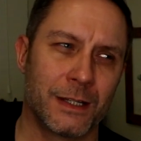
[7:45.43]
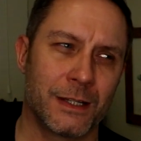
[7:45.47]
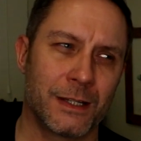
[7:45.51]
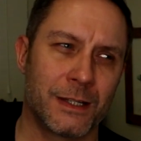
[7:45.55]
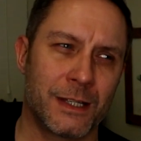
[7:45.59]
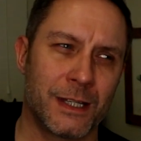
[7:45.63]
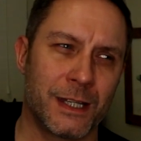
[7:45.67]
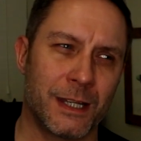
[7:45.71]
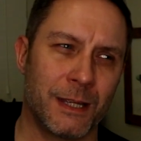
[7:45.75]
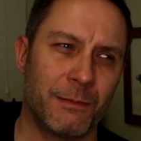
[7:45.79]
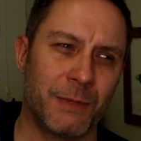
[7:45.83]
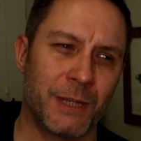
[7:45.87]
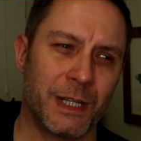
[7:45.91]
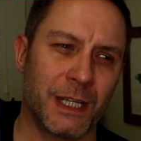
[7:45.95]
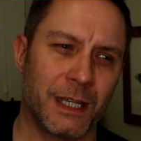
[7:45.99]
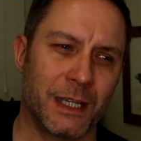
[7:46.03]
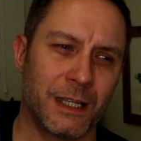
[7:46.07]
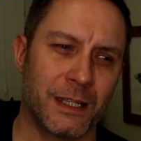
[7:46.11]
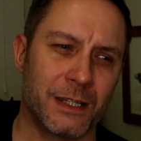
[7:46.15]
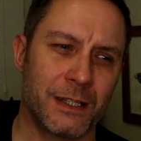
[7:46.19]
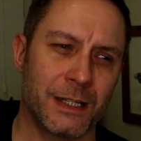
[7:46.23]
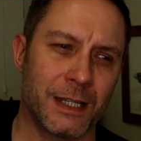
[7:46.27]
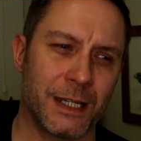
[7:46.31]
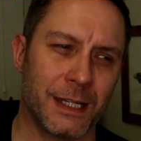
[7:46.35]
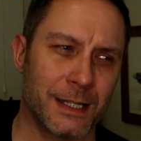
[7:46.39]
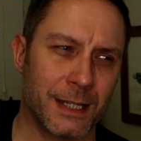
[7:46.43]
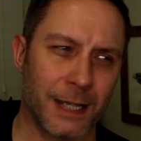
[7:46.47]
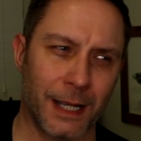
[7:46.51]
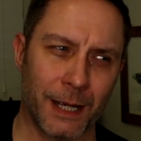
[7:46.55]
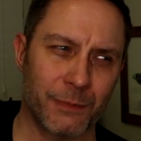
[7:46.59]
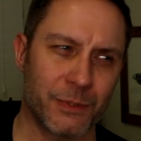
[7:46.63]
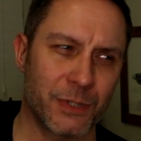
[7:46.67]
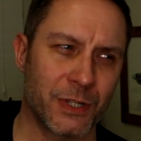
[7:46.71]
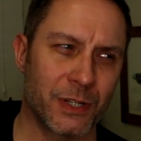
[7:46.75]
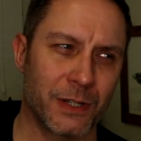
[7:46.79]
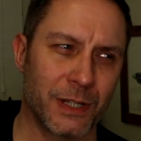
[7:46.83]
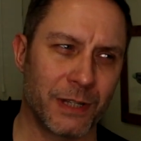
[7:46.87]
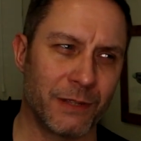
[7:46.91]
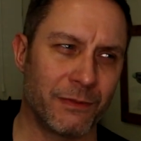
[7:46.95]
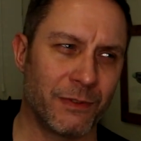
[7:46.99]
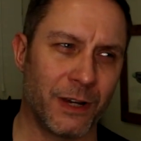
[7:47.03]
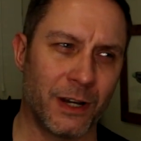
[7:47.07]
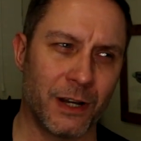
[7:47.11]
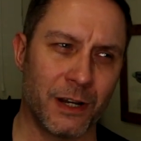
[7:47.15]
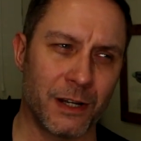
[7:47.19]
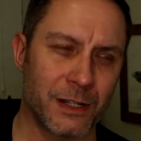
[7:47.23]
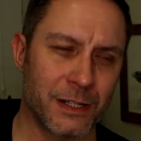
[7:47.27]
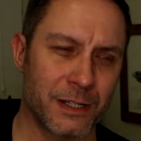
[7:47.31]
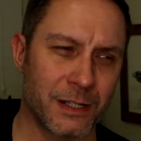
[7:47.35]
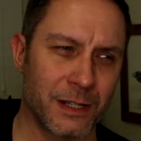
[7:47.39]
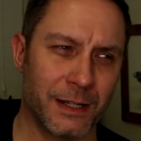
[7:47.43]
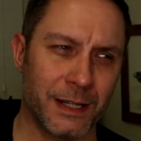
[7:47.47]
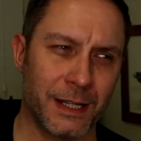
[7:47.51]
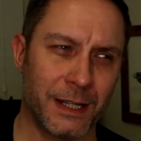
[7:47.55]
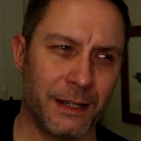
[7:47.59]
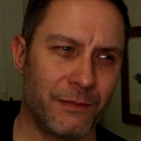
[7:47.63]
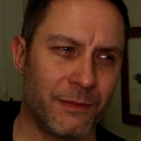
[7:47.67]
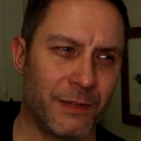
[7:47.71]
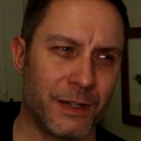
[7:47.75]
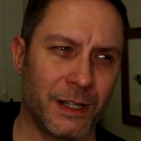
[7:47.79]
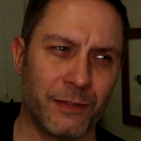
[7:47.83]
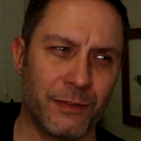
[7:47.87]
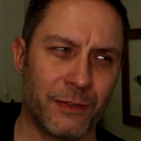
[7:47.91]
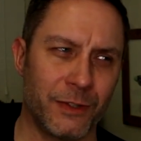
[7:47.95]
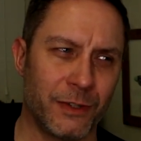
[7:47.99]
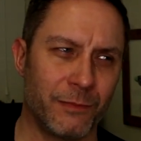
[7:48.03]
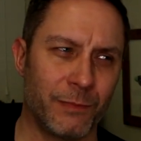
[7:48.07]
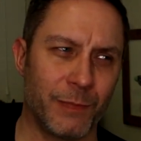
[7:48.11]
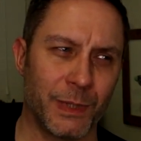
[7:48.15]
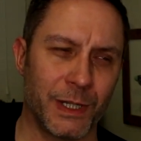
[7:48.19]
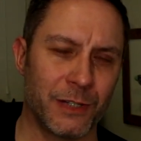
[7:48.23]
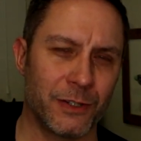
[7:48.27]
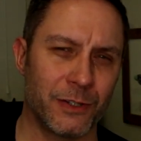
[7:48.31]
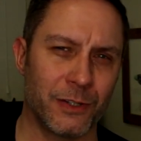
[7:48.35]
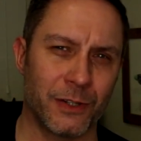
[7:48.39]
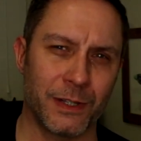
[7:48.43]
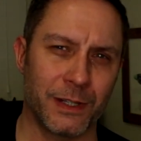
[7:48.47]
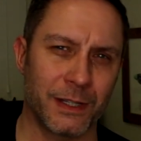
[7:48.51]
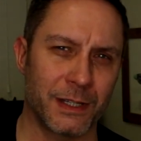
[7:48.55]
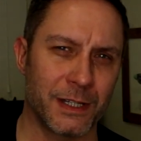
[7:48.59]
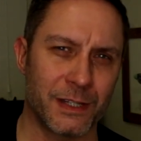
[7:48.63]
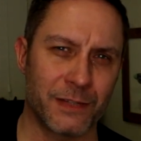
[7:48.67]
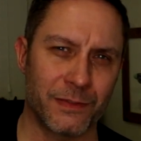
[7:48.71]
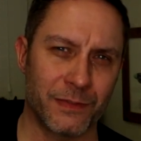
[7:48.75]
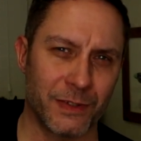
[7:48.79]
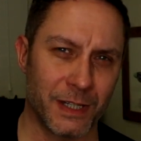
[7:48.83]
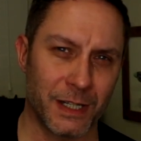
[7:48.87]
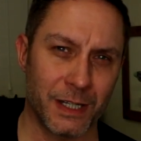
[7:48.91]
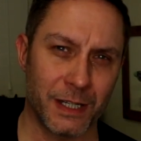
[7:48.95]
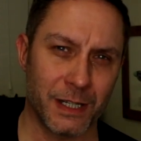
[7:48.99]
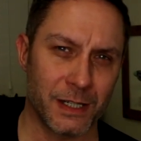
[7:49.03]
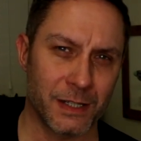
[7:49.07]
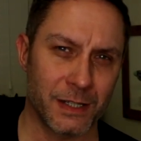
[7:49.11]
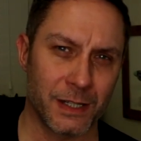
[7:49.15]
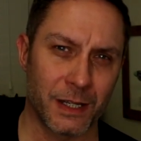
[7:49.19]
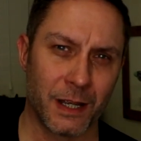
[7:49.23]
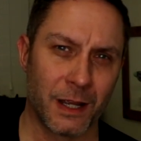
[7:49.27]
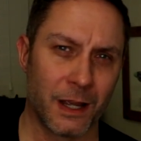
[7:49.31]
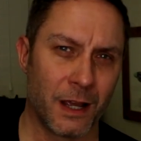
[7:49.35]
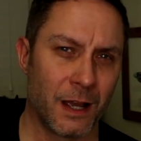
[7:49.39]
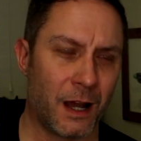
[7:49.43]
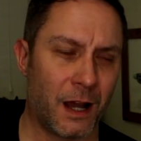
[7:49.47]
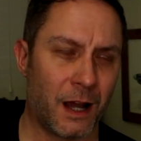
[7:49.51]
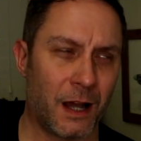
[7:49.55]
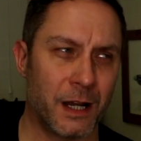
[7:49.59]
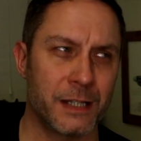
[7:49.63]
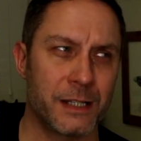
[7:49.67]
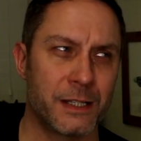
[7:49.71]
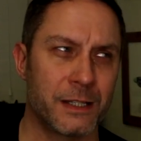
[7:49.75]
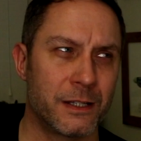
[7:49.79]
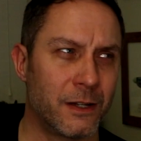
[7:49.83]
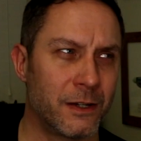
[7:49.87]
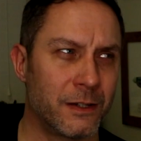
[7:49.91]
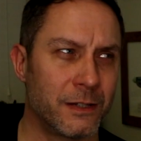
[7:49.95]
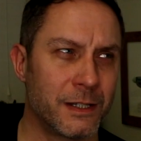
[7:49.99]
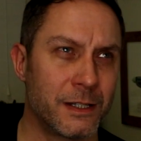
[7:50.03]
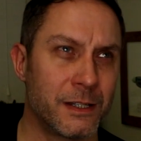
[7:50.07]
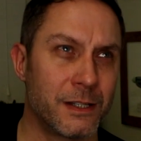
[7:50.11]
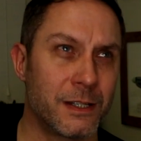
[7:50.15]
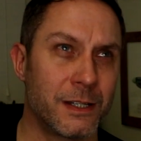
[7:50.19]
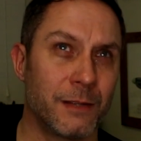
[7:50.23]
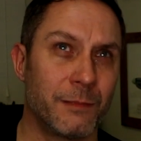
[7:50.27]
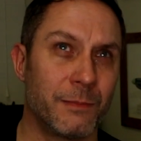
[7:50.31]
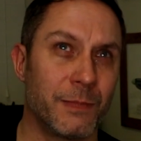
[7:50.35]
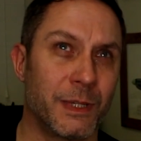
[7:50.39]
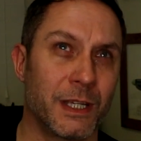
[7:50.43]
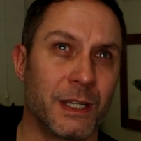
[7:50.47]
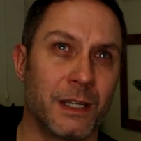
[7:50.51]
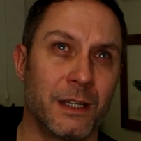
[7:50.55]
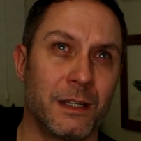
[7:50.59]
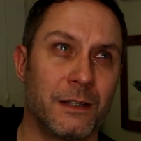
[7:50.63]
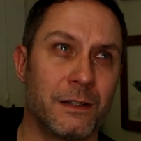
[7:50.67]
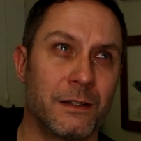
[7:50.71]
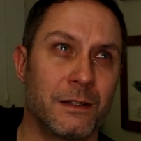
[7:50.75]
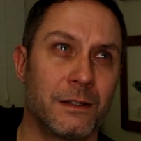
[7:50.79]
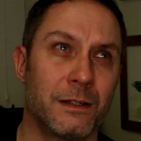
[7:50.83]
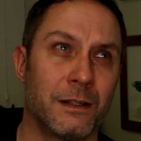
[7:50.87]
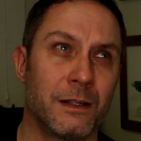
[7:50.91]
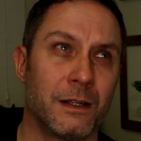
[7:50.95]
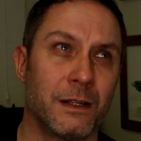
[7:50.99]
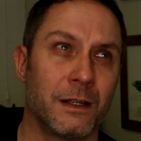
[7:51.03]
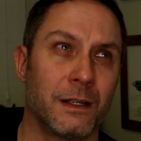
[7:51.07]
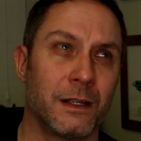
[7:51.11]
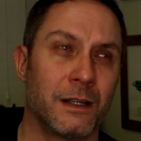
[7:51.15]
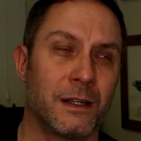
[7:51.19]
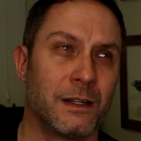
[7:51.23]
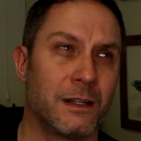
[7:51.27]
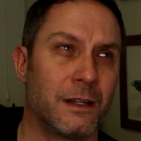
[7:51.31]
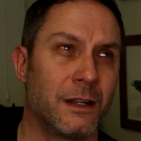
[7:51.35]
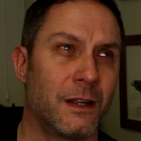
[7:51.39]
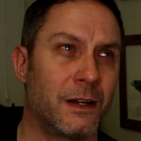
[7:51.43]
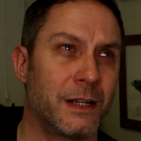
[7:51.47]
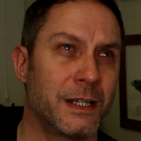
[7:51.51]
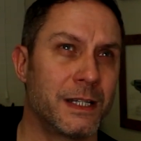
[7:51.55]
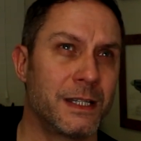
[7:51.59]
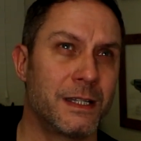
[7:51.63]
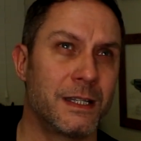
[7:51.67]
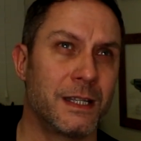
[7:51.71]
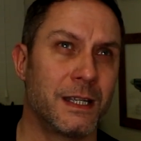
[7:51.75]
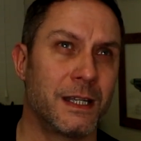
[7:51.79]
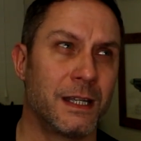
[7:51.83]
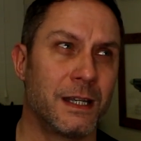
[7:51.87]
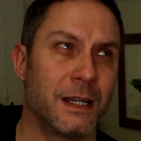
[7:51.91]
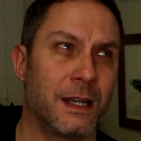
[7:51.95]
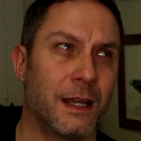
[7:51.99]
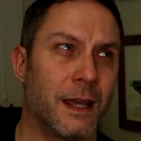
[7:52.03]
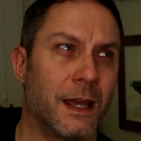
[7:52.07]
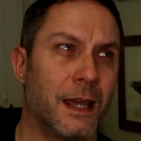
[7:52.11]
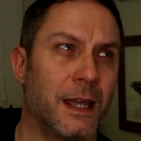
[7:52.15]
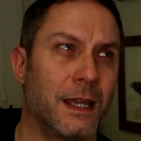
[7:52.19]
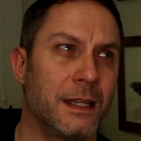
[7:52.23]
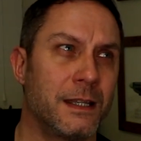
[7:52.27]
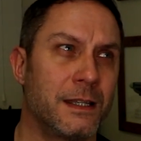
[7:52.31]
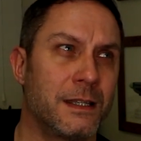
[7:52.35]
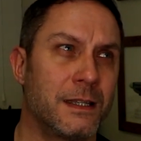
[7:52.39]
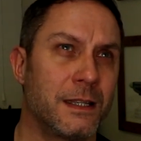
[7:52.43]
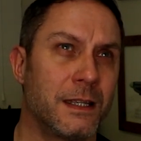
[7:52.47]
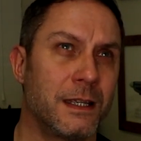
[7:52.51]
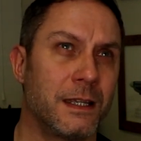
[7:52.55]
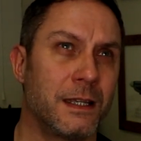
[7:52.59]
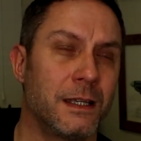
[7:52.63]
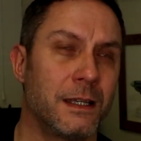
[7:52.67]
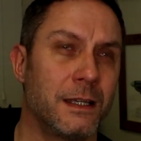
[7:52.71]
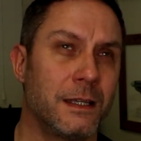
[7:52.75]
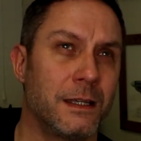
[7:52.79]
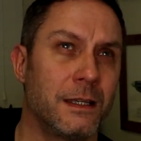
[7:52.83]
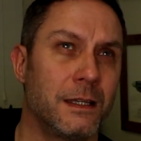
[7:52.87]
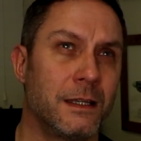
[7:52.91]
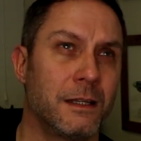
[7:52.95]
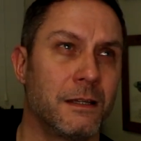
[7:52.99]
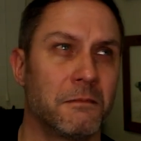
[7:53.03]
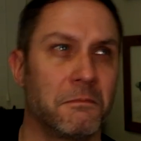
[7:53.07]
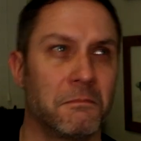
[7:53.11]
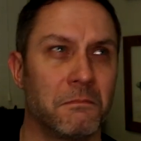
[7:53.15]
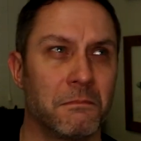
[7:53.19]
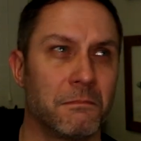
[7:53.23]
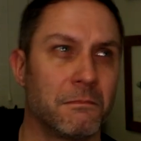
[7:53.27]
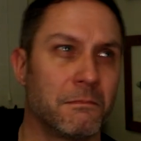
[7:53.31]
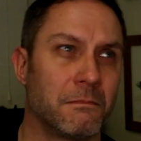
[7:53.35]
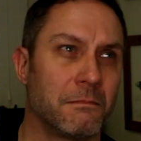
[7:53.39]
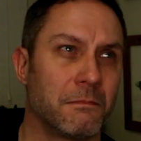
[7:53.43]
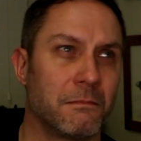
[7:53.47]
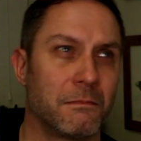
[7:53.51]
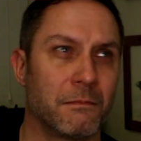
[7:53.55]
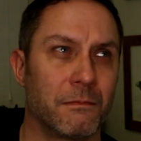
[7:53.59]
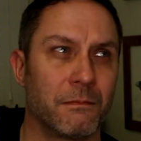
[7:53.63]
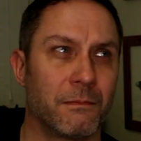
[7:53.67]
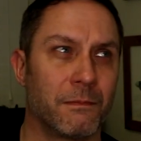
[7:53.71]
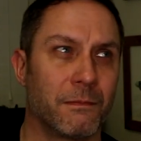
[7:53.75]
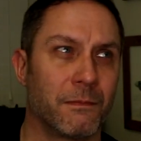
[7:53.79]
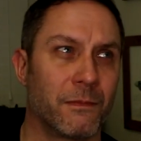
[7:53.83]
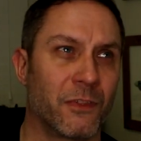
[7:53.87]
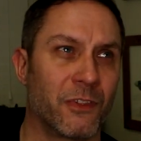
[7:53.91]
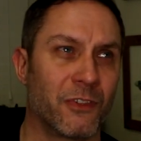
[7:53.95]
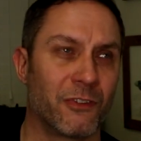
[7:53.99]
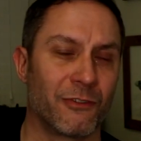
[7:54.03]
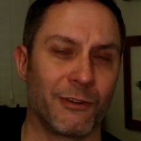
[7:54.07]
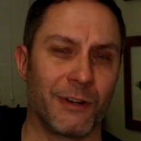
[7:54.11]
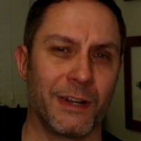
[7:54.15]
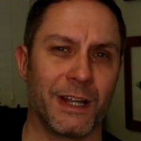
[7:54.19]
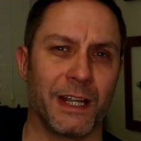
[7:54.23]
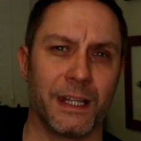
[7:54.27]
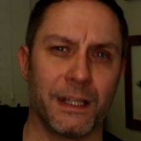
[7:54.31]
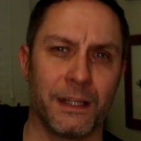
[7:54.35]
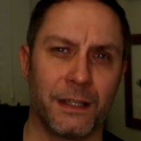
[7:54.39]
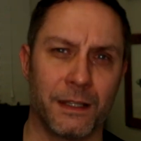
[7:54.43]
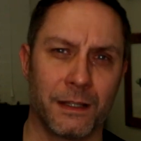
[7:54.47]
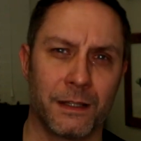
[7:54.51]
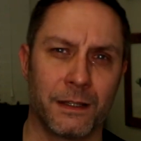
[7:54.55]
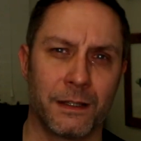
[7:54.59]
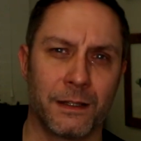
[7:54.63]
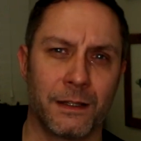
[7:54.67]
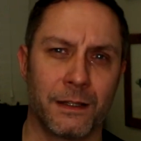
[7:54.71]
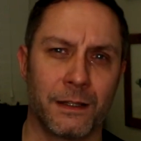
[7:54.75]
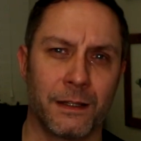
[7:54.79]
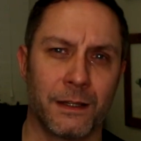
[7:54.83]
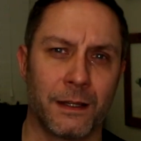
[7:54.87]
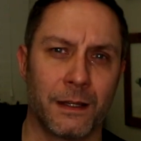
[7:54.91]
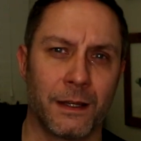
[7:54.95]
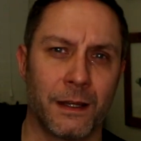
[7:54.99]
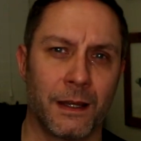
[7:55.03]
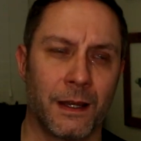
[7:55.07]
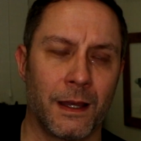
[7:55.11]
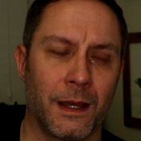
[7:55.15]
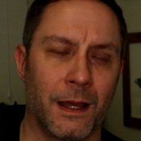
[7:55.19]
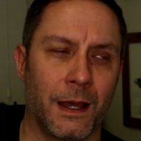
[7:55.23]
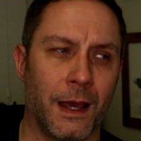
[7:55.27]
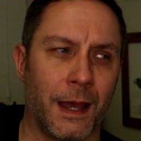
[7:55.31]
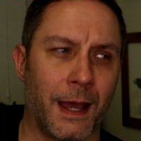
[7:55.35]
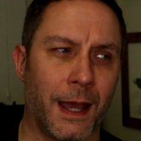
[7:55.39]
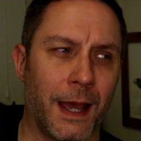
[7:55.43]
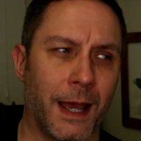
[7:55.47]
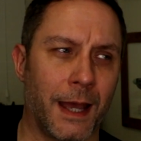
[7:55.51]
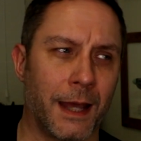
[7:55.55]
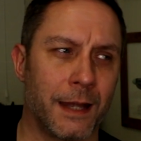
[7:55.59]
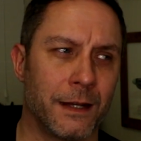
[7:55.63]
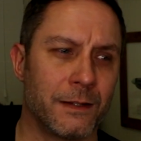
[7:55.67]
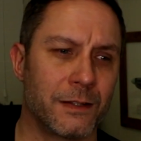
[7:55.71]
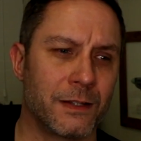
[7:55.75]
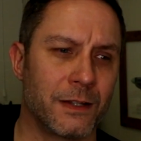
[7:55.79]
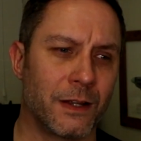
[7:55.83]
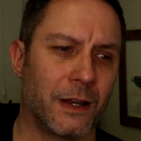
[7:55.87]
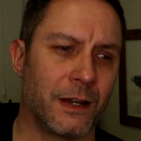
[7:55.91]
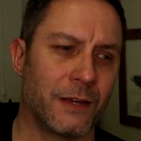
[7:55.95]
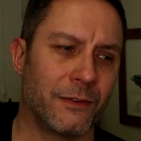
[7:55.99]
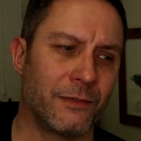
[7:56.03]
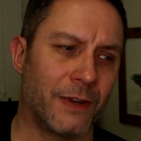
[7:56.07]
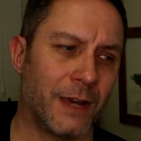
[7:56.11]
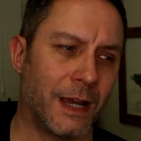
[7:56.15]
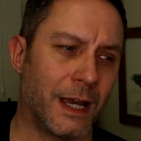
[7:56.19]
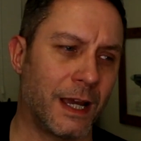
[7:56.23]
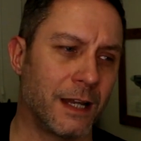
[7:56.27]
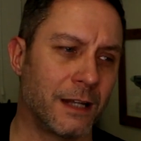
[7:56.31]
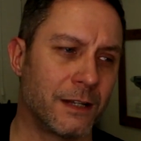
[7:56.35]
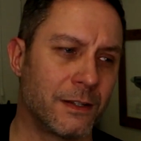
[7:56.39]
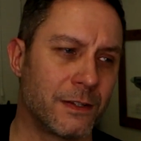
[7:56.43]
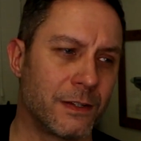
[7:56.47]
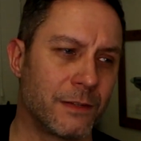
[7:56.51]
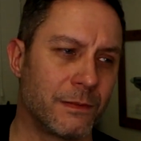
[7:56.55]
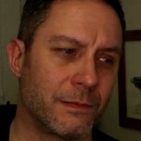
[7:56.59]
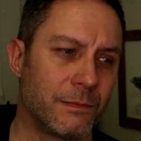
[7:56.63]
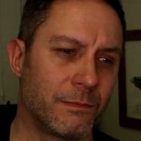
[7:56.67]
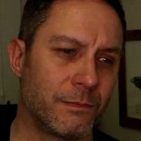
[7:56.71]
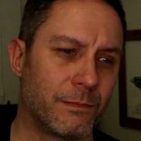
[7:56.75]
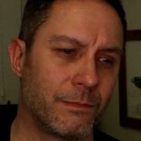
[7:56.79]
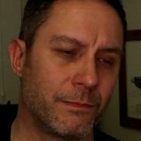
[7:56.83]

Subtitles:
Simming is absolutely vast, and even if you've been doing this for years, I started simming in 1983, and I've had